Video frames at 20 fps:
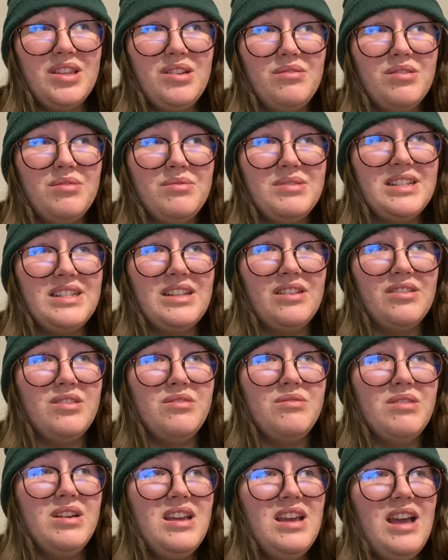don't know what to tell
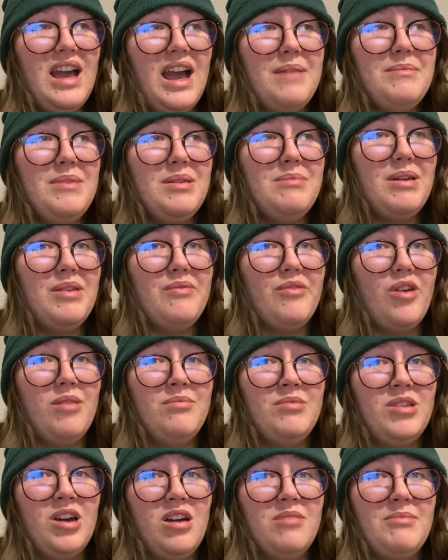you. I'm in my
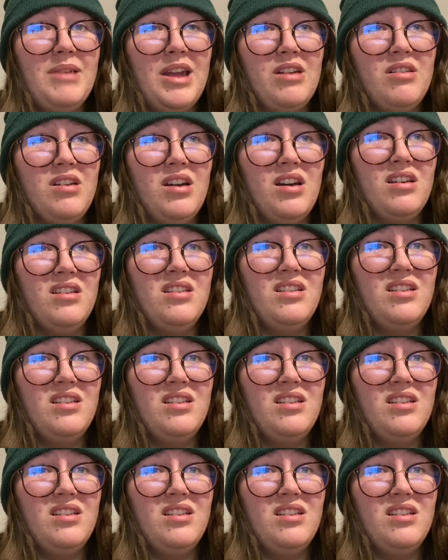rom-com era.